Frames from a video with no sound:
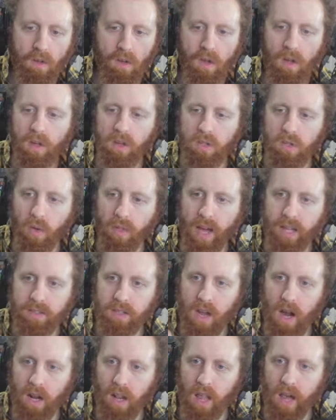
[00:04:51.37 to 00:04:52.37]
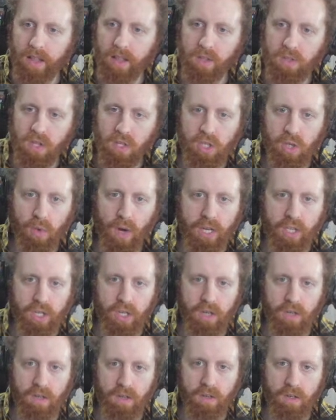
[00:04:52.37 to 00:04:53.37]
So that's kind of like the
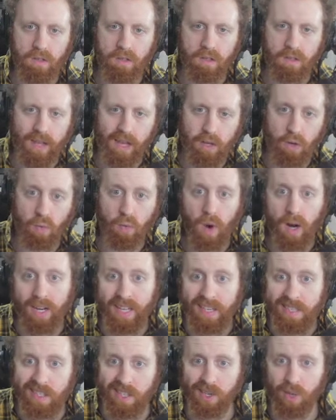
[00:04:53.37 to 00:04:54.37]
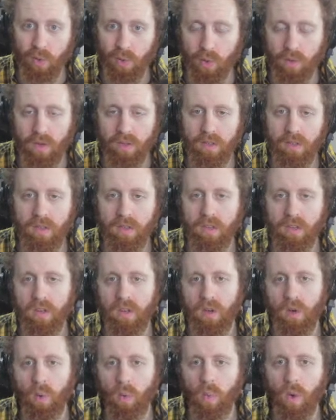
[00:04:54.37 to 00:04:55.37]
situation that you run into
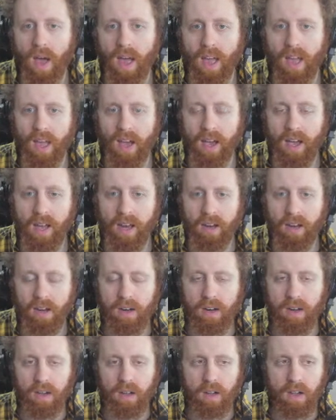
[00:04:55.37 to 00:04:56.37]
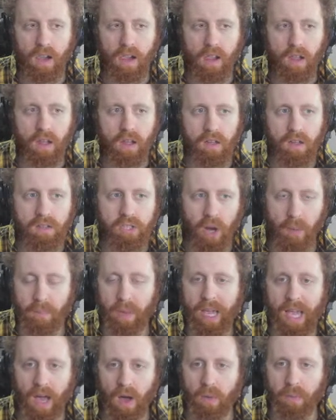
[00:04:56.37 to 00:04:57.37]
when
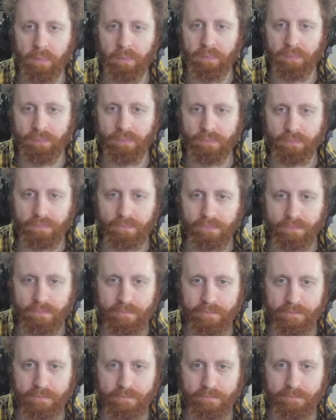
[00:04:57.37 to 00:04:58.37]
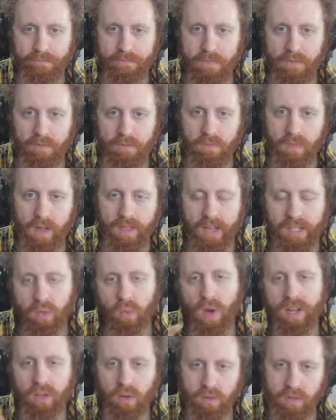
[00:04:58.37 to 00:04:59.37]
jumping out. And that's
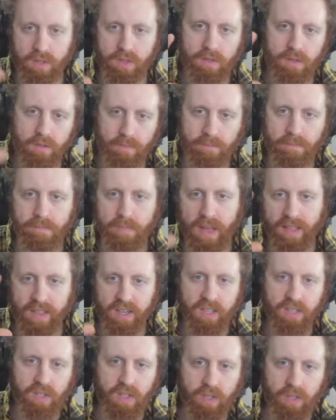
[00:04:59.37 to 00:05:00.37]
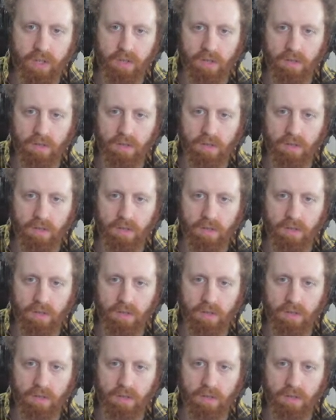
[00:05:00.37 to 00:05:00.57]
when you make the decision.